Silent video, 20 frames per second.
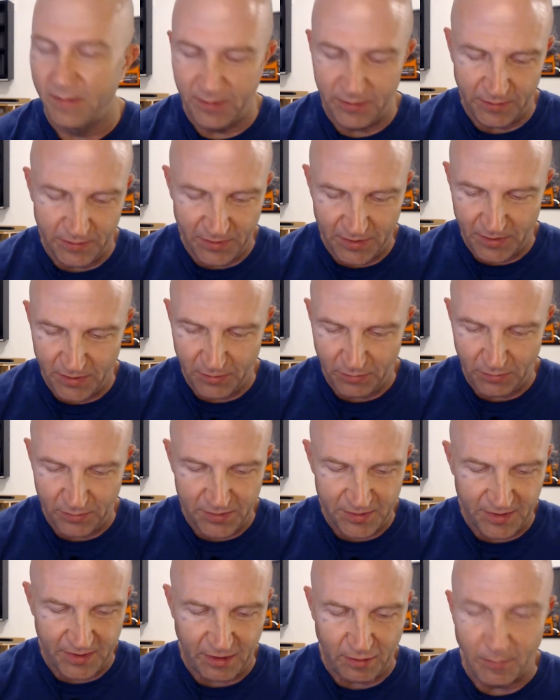You can just
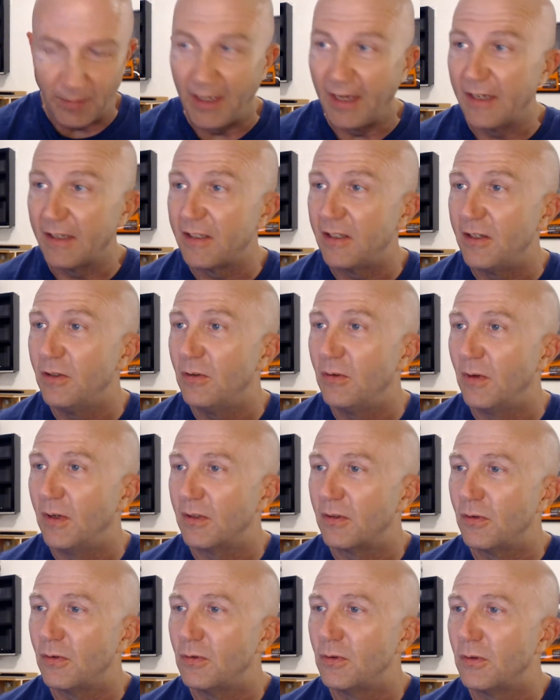search Garmin I Q
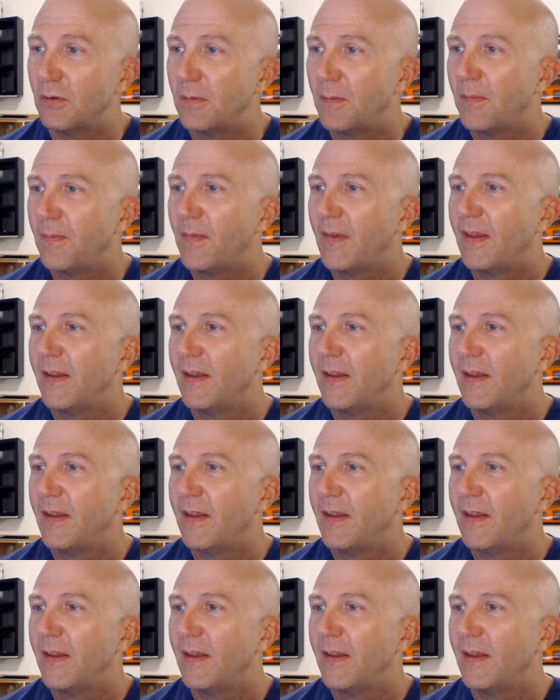on Google.